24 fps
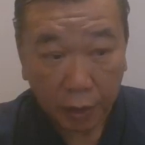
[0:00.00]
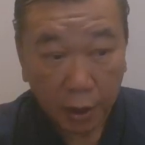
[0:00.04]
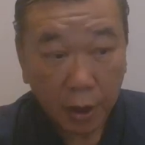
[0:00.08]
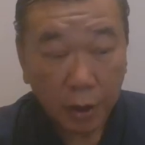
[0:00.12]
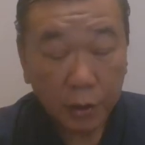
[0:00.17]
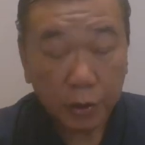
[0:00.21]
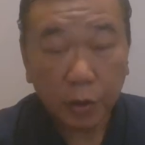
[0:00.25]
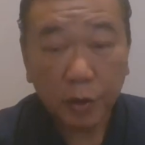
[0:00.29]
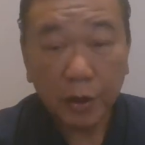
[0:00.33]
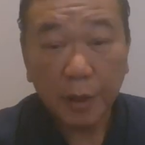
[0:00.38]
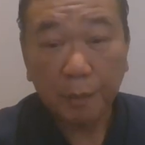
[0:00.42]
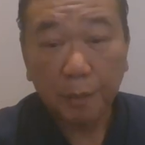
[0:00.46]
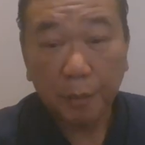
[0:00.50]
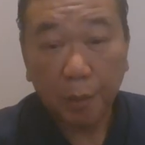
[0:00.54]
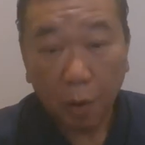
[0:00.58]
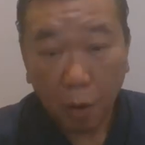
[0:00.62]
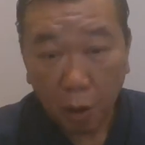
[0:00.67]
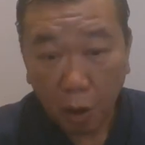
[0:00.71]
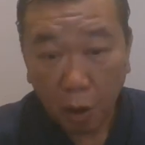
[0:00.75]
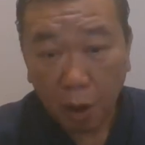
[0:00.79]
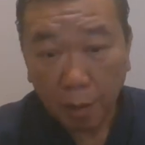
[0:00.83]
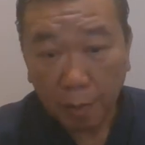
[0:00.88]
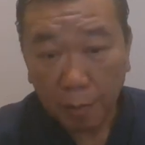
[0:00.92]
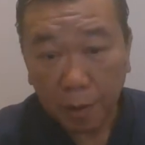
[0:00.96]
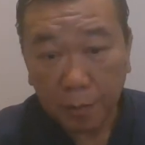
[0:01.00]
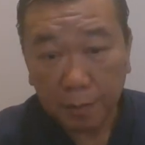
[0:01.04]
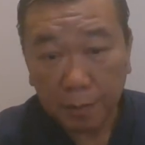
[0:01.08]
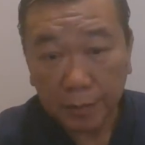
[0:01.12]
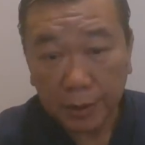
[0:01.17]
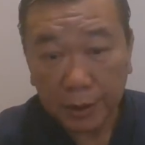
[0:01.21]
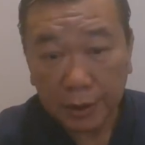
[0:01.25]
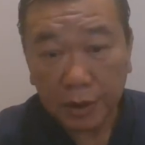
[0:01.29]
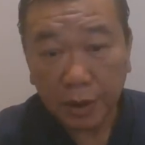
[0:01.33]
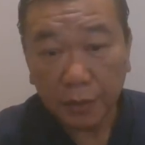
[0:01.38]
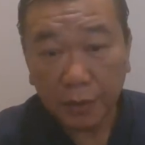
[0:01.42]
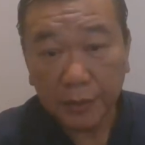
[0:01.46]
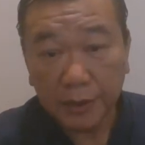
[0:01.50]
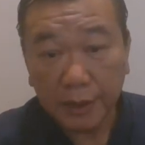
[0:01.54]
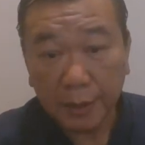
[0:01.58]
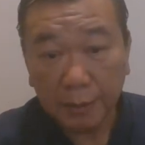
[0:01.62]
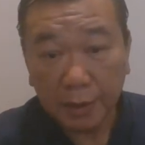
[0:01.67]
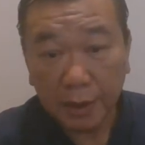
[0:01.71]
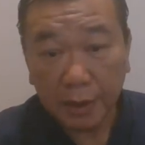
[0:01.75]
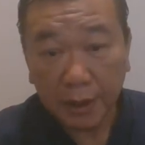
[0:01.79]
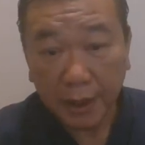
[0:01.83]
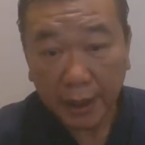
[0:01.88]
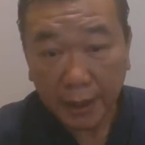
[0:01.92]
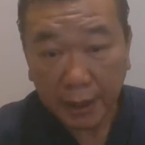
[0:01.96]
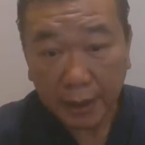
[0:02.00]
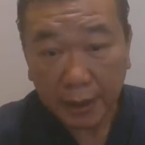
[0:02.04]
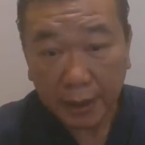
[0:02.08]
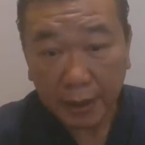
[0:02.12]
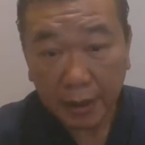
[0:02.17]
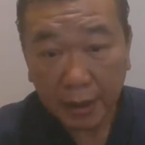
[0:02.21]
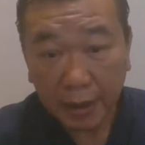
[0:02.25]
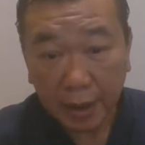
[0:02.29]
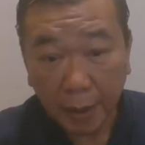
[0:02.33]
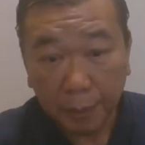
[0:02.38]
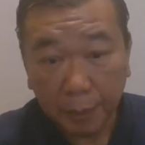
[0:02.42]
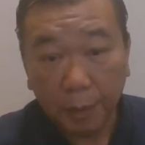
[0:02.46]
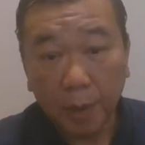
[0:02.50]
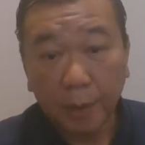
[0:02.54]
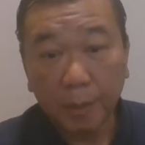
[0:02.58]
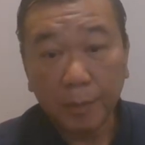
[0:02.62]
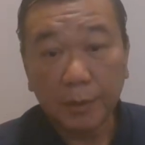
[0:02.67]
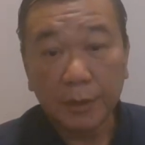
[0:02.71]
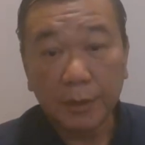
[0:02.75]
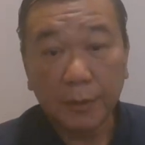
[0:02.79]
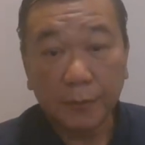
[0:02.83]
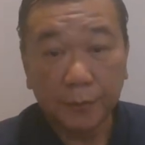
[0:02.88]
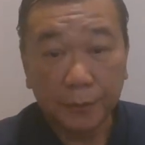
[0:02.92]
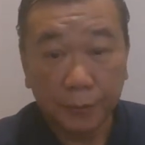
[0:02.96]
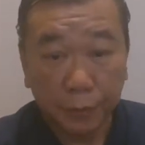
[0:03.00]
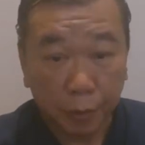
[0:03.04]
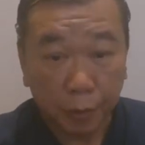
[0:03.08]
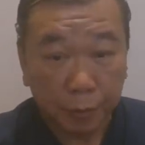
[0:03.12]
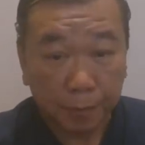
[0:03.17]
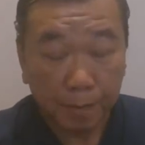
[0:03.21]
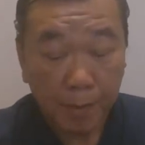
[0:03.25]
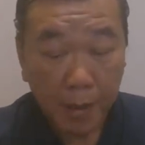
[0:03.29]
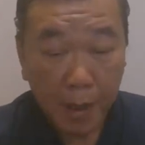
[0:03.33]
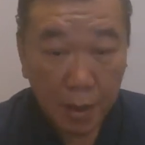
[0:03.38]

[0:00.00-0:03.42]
So the problem is not vitamin A. The problem is the food.